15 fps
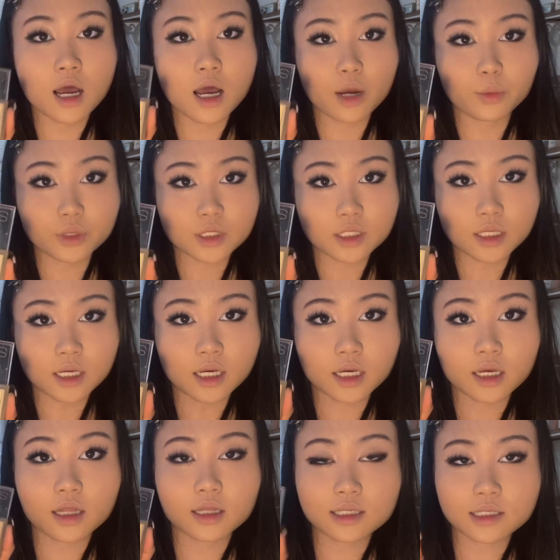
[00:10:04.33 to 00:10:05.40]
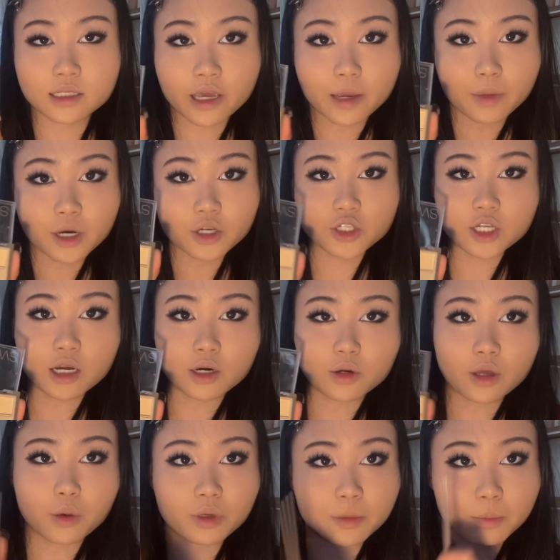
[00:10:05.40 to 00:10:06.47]
I would take the same eyeshadow
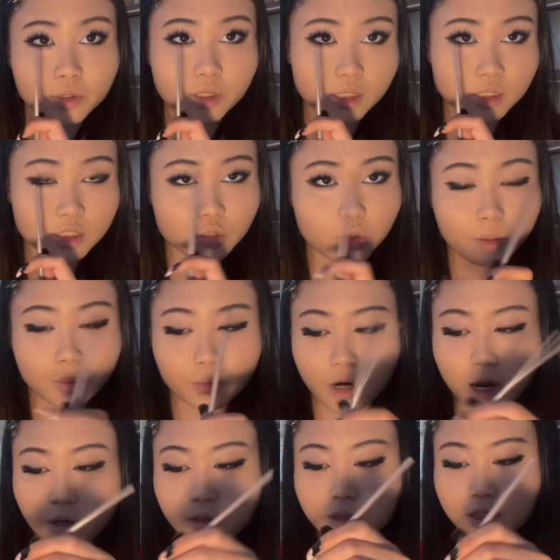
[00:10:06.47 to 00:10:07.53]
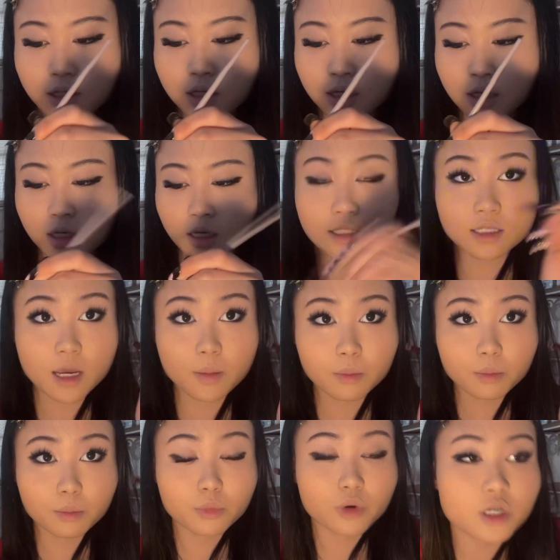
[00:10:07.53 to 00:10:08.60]
that we put into our brows, same
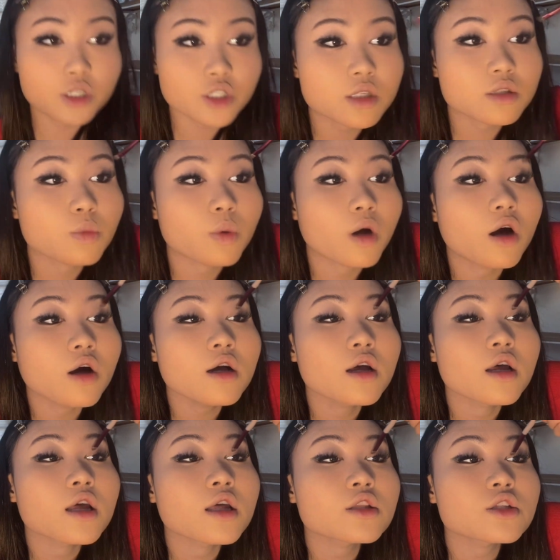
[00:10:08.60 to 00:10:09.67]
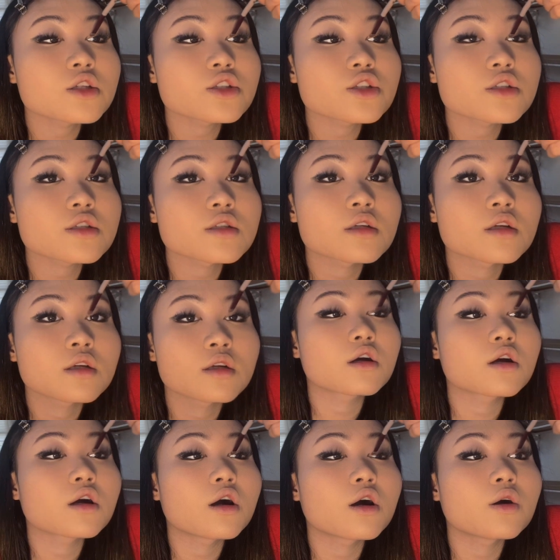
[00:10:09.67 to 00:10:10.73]
brush as well, and then just
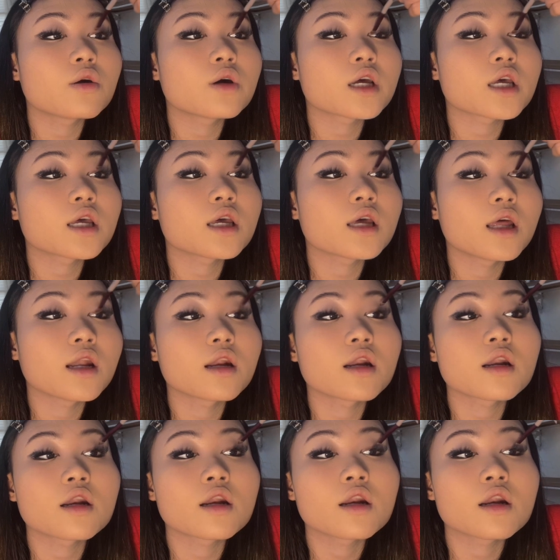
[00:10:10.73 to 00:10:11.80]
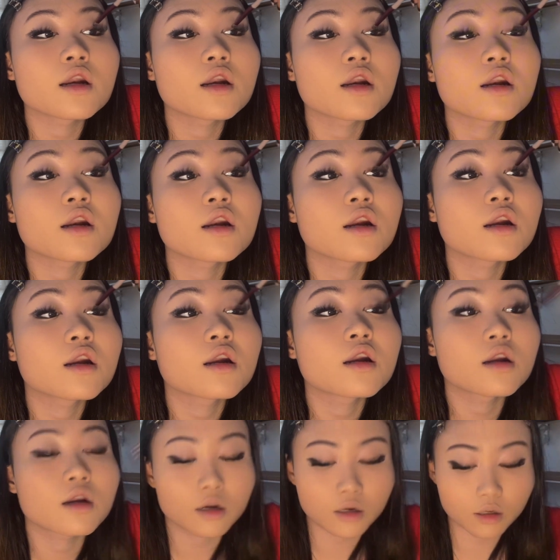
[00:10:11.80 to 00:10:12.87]
go in
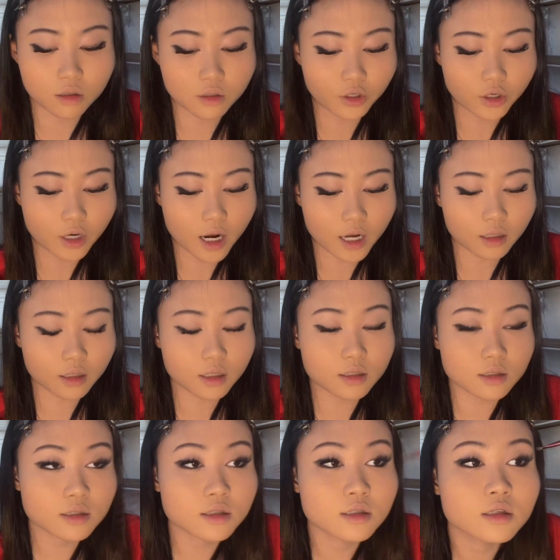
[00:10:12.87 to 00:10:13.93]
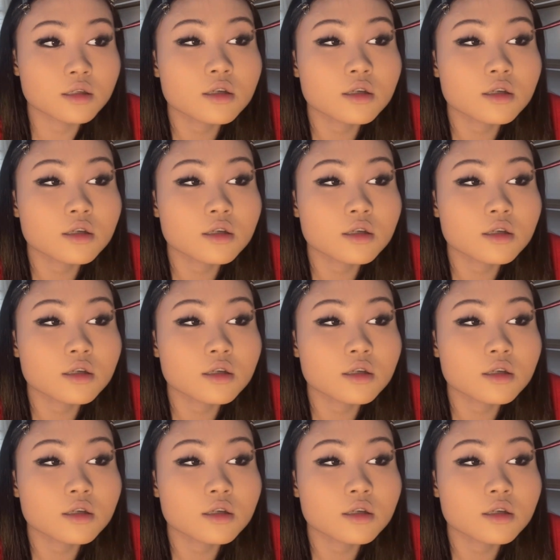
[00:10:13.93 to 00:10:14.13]
on your eyelids.